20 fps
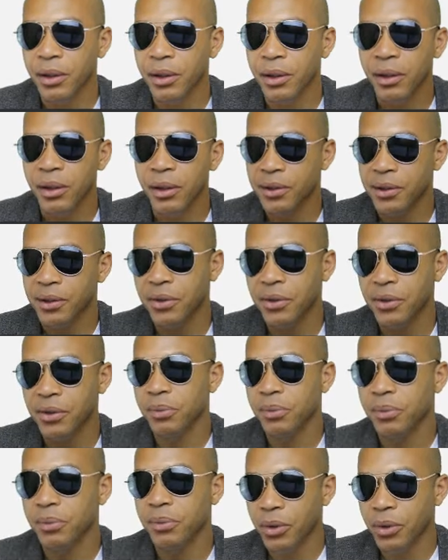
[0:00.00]
I assume
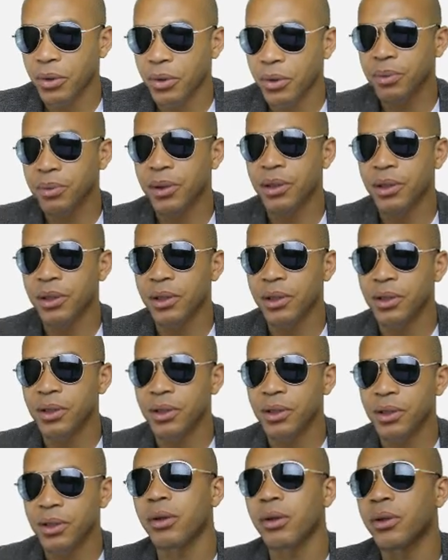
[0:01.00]
Join Us means, oh
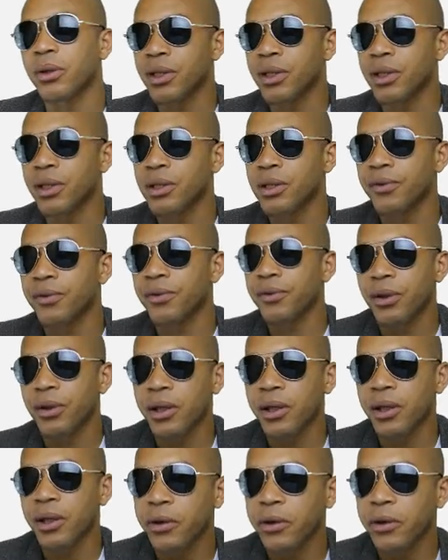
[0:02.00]
no, this is for a career
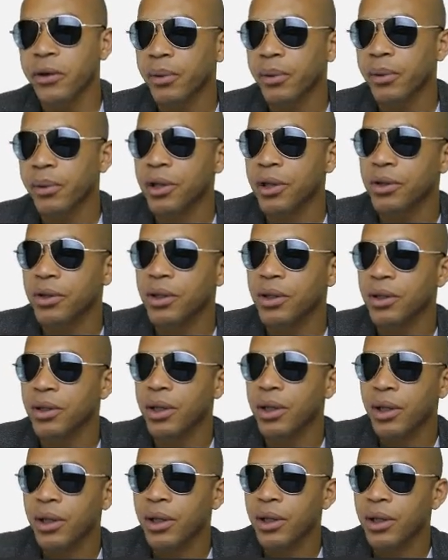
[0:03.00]
application.
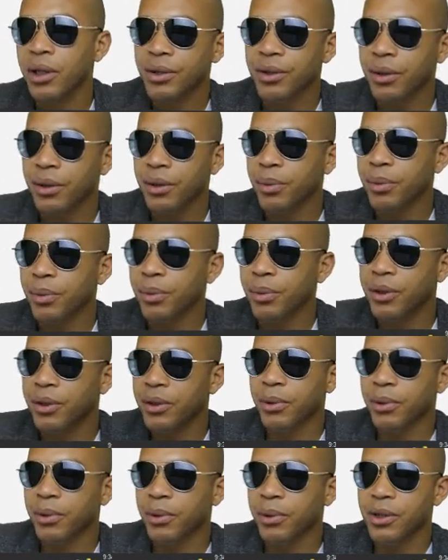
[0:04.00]
So I'd probably just put
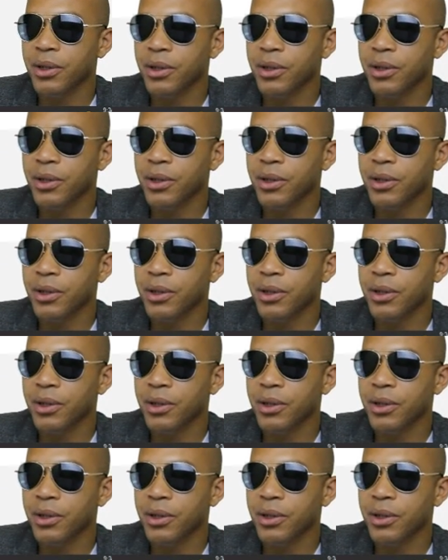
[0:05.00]
some